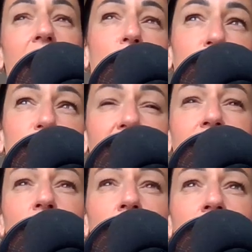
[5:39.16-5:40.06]
and reflect
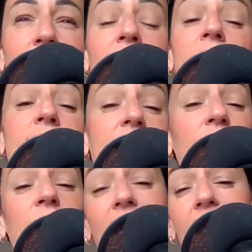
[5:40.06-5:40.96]
on
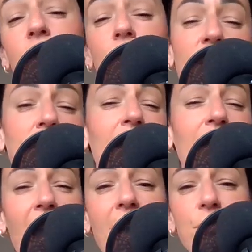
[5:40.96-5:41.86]
different kids within my
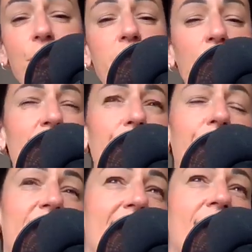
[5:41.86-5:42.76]
classroom and what their
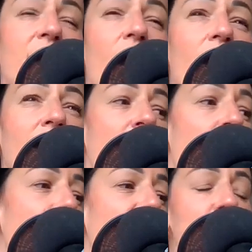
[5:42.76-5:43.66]
needs are and
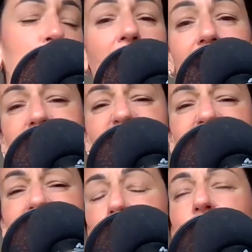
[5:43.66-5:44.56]
best
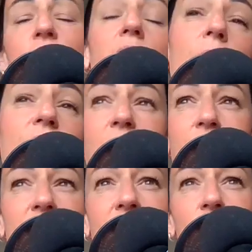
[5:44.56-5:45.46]
practices and share with other
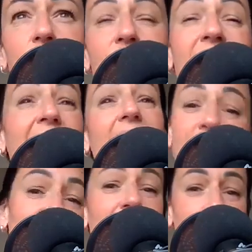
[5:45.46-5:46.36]
teachers and
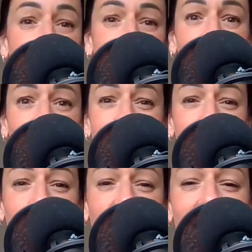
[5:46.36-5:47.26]
then made my
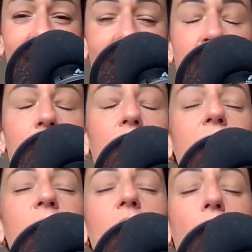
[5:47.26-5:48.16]
lesson plan? But
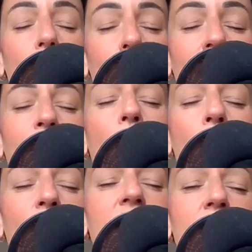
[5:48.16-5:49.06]
I'm
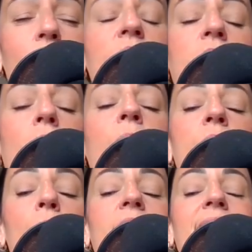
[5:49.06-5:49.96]
always
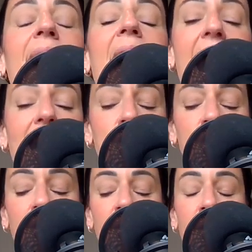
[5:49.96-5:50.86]
wanting
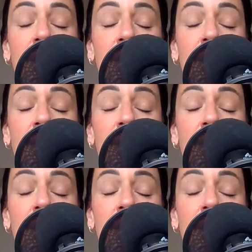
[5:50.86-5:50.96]
action.